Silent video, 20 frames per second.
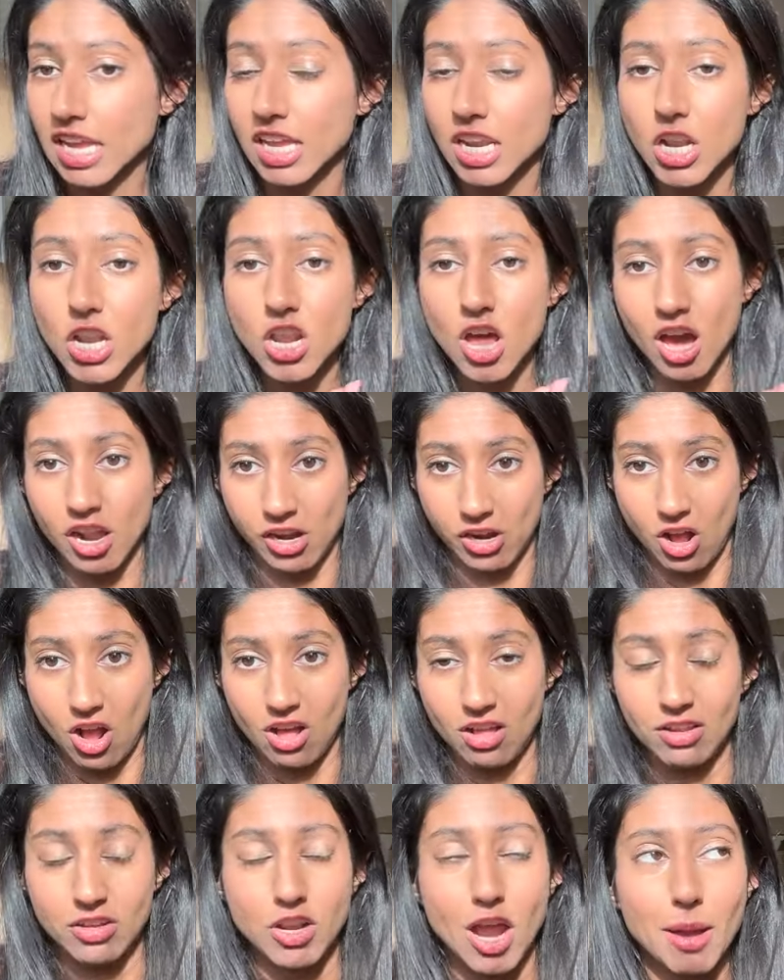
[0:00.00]
Not at all.
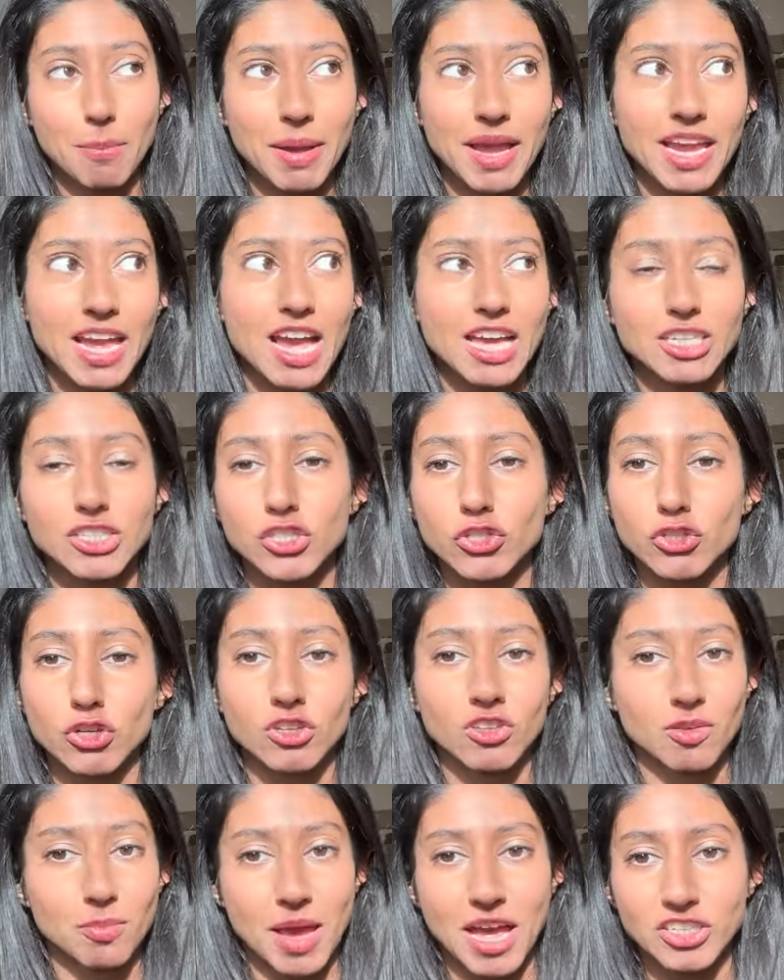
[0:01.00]
Not by any stroke of
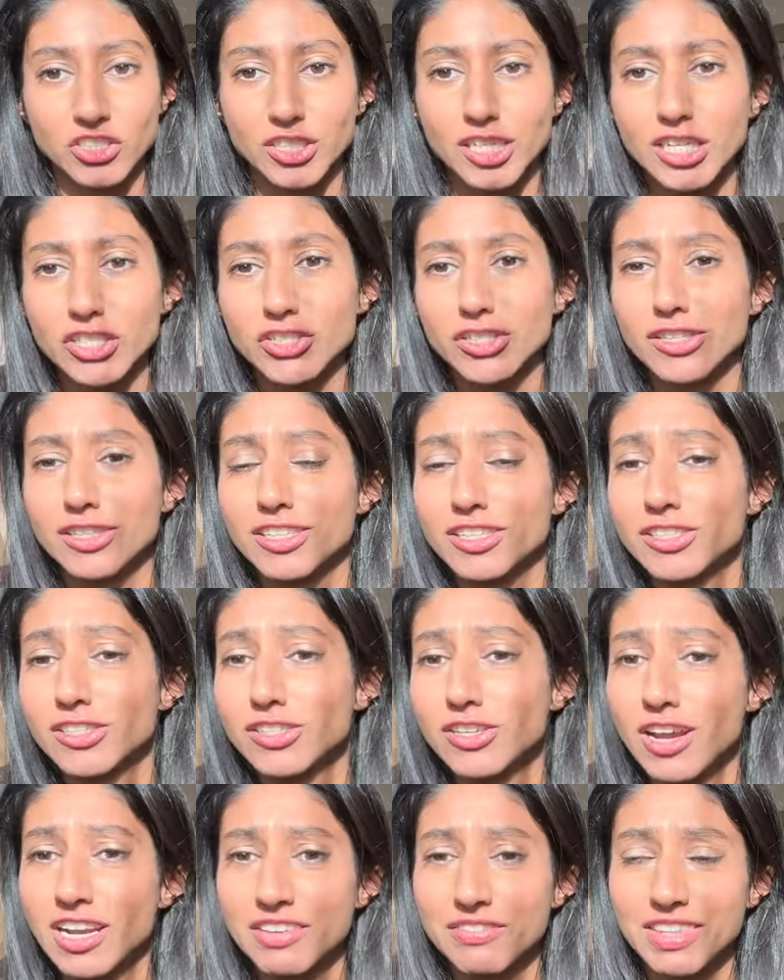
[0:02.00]
the imagination. This is
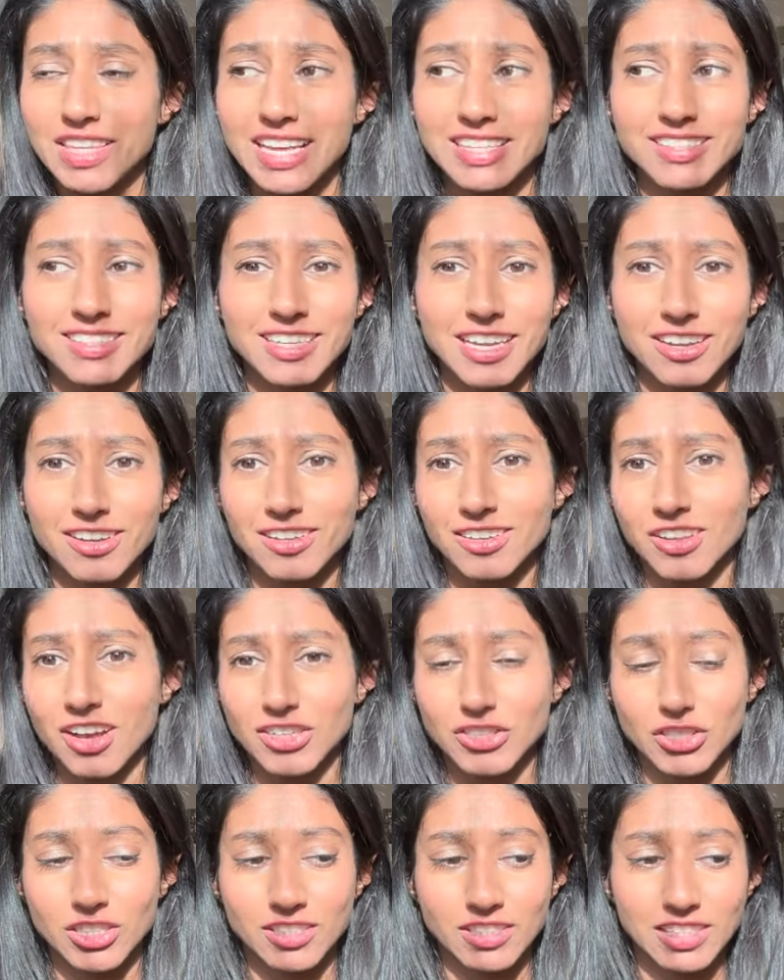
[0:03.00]
not even that
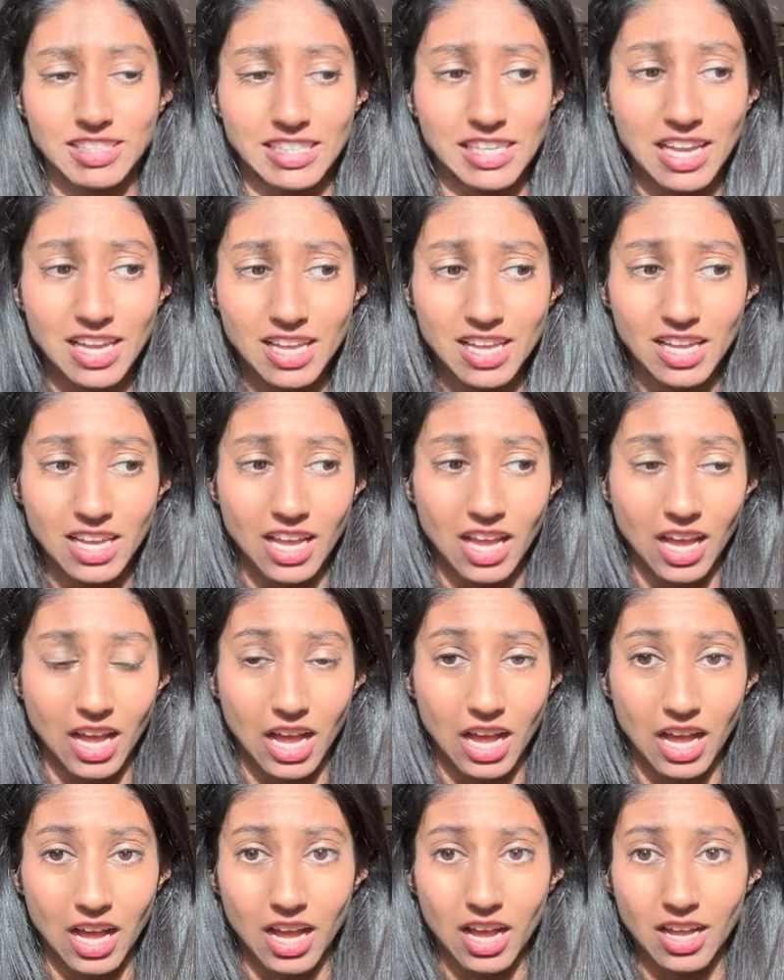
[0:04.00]
psychologically
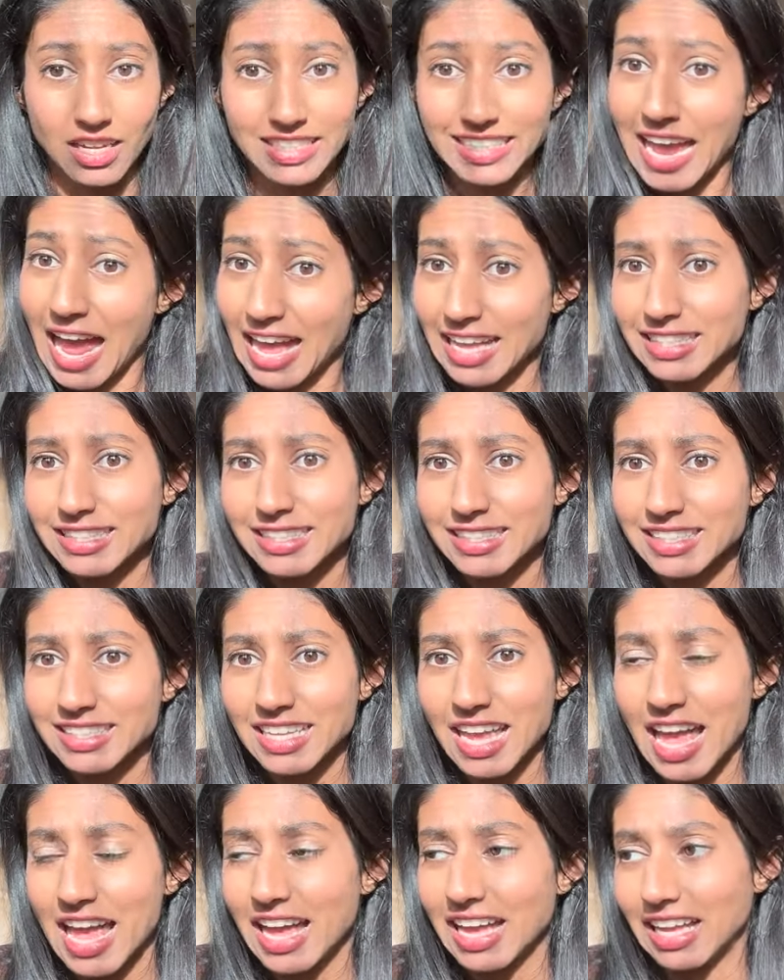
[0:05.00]
tense,
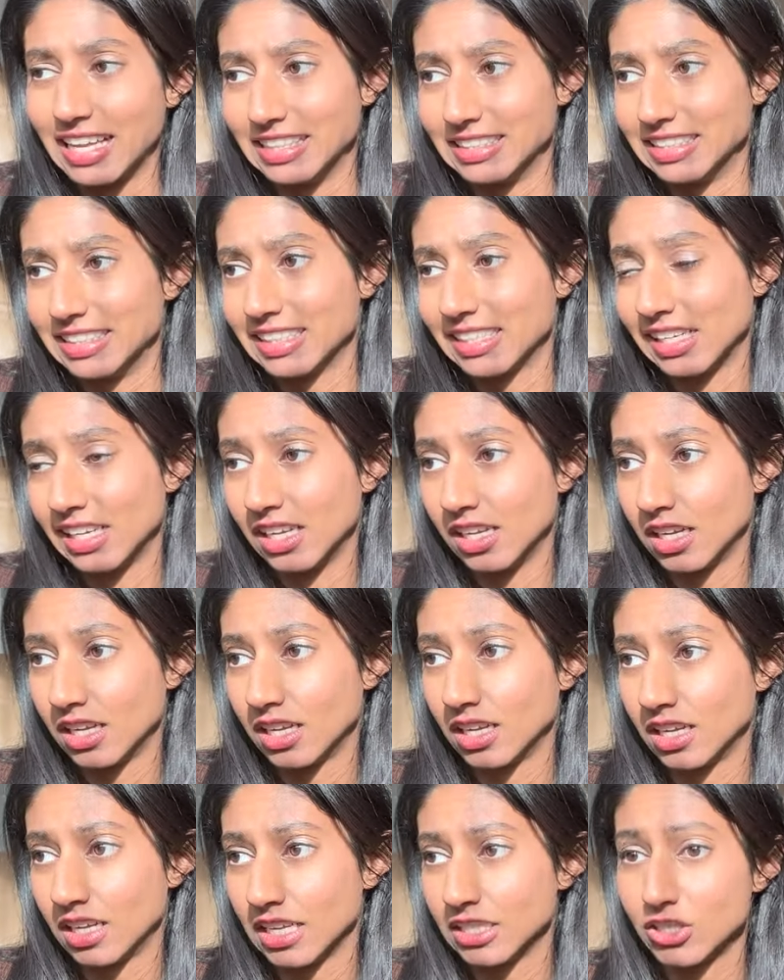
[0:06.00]
and
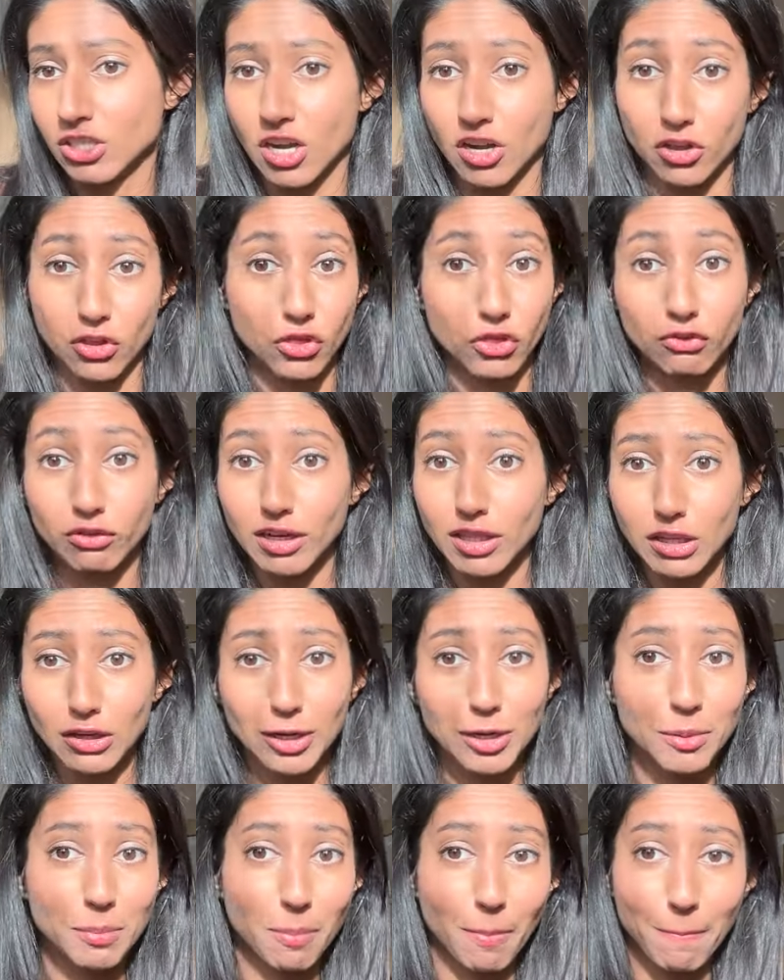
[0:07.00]
it's not a
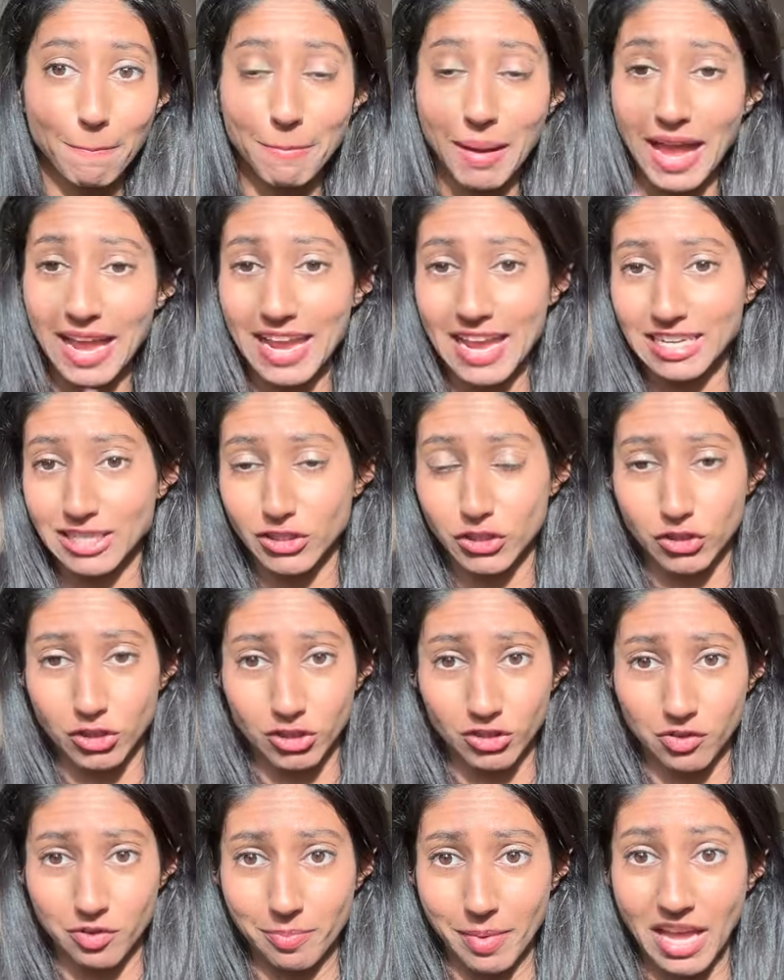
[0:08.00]
thriller by any stroke of
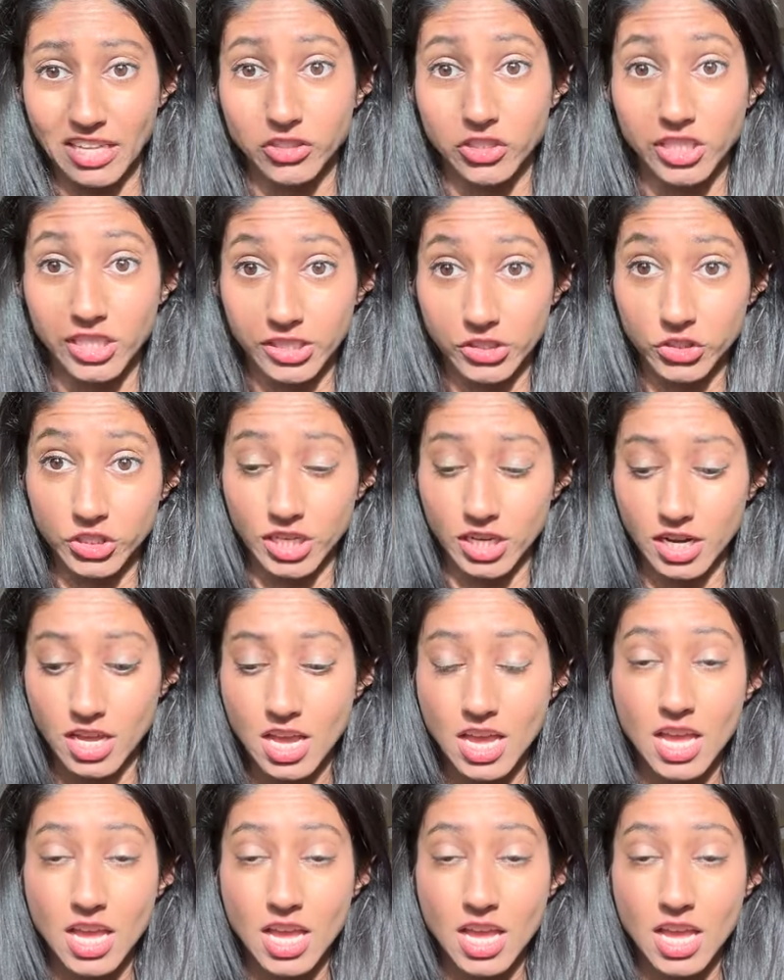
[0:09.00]
the imagination.